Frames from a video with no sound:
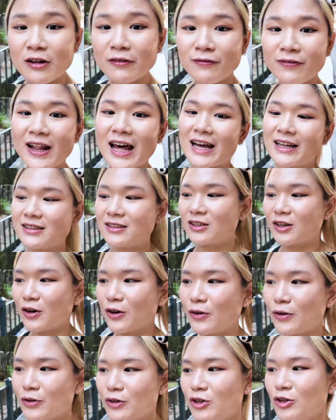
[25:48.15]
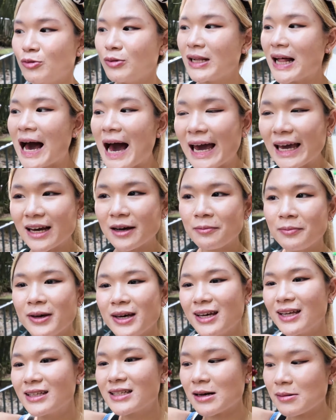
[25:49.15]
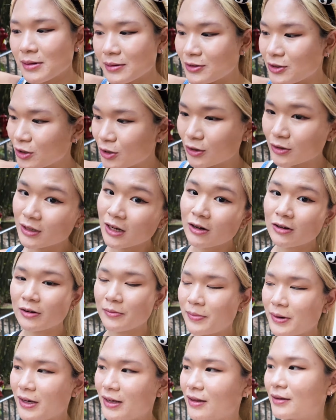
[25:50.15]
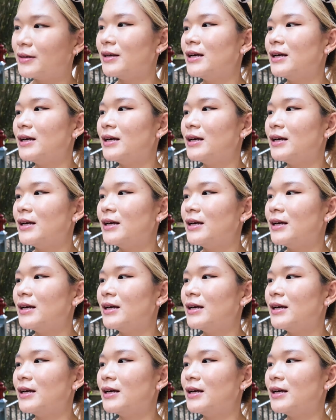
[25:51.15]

not flat, so you will hike a bit, sometimes you go down a bit.